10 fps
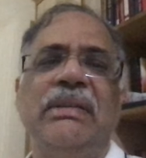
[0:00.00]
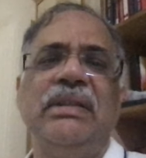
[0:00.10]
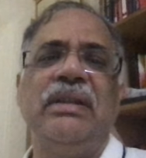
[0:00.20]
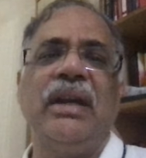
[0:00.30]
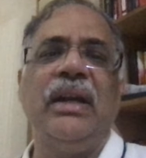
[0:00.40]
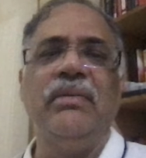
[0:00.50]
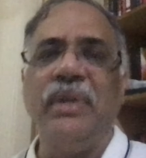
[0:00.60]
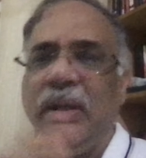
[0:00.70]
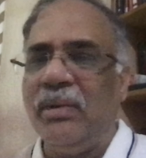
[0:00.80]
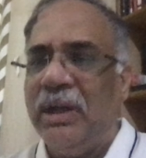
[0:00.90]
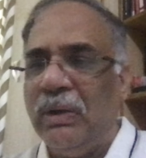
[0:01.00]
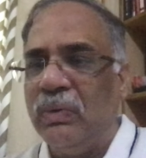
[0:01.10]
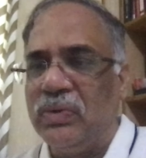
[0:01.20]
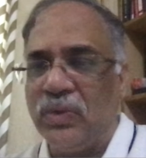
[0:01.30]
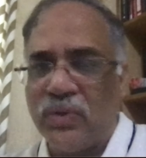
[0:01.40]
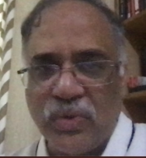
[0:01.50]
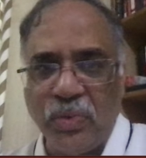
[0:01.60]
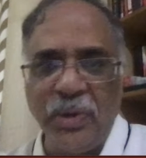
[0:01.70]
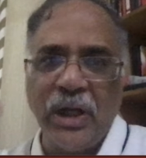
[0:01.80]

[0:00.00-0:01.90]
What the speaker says: this is a random variable, it looks so stupid.